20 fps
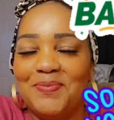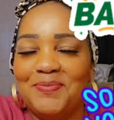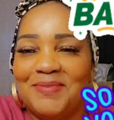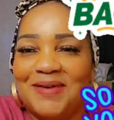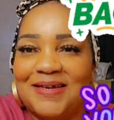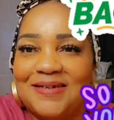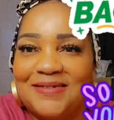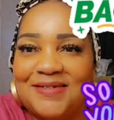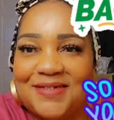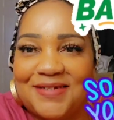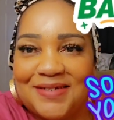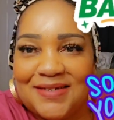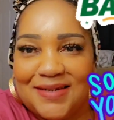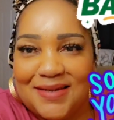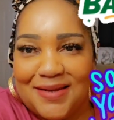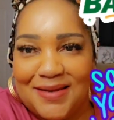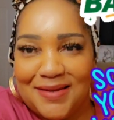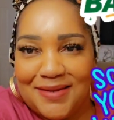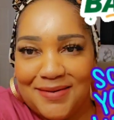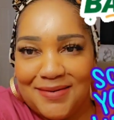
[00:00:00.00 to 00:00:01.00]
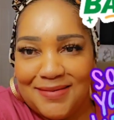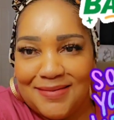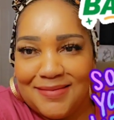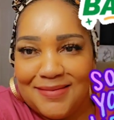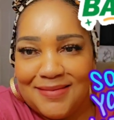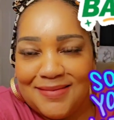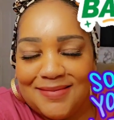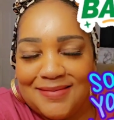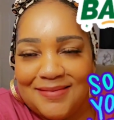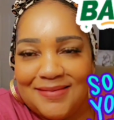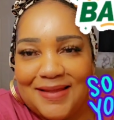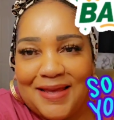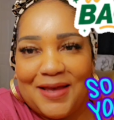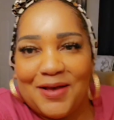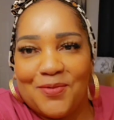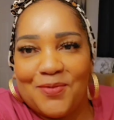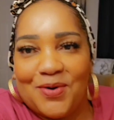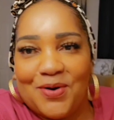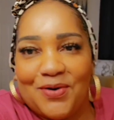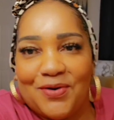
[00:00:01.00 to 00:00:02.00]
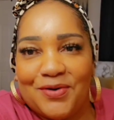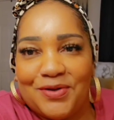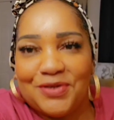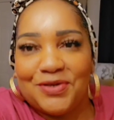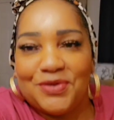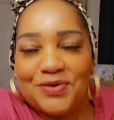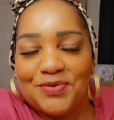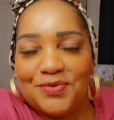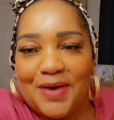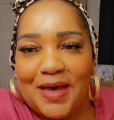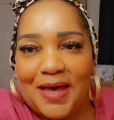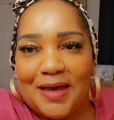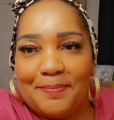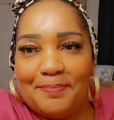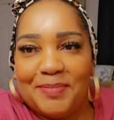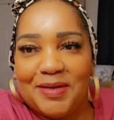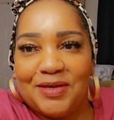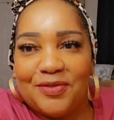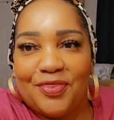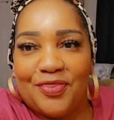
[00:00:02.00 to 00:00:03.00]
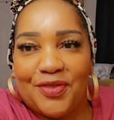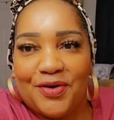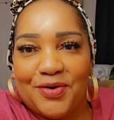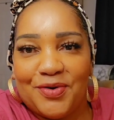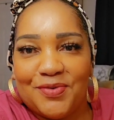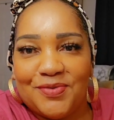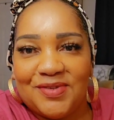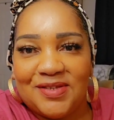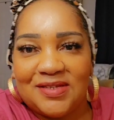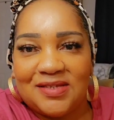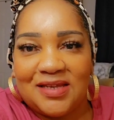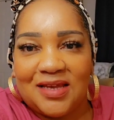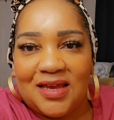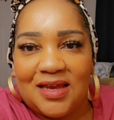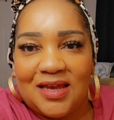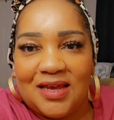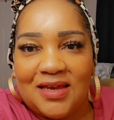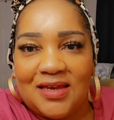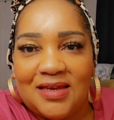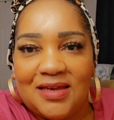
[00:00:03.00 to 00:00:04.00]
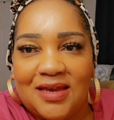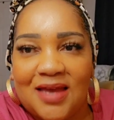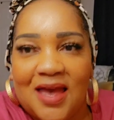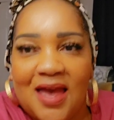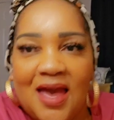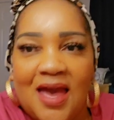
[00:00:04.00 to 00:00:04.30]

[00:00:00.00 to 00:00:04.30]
my channel how are you happy thursday